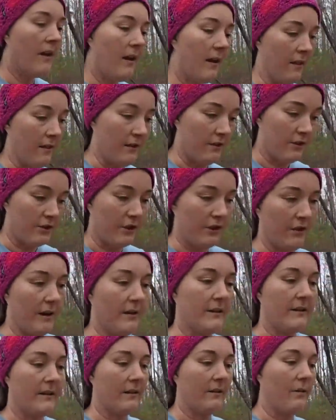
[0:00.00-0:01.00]
This year I
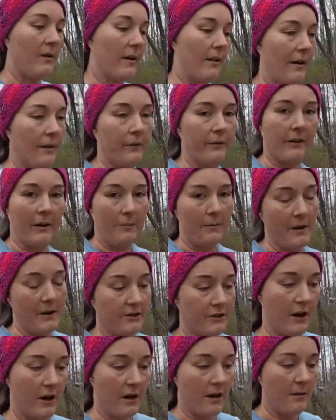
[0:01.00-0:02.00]
did it while I was at my
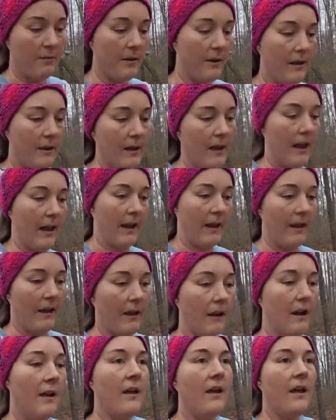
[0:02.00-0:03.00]
job, and